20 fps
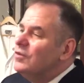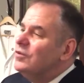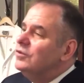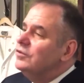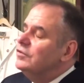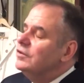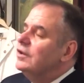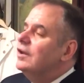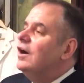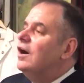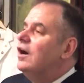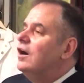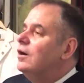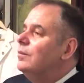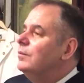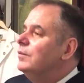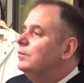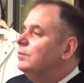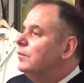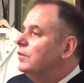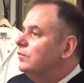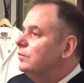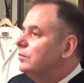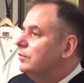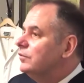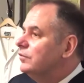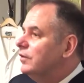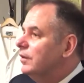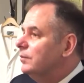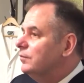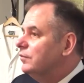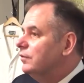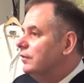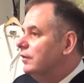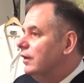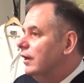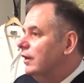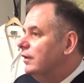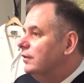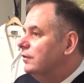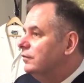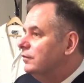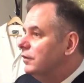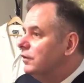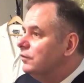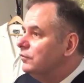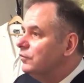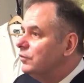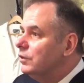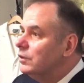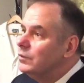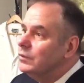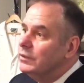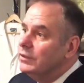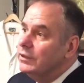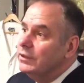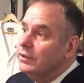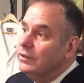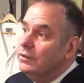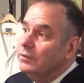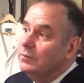There is a common misperception that I hear very frequently